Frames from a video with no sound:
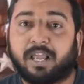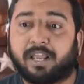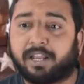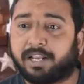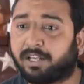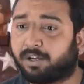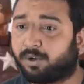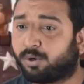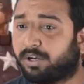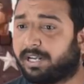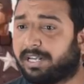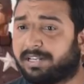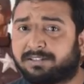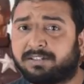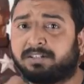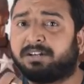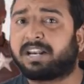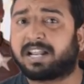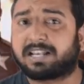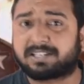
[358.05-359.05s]
Hero
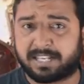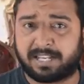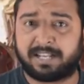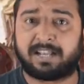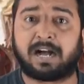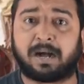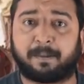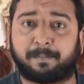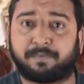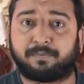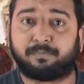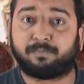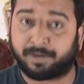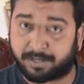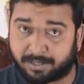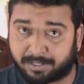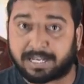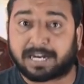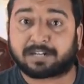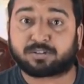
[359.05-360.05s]
is dressing up,
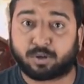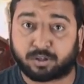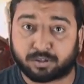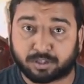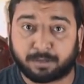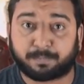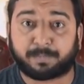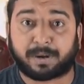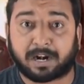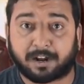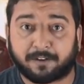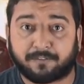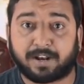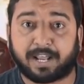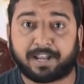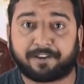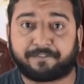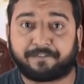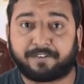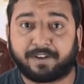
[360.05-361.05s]
because that's also the part of
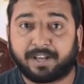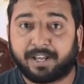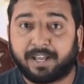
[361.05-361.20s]
life.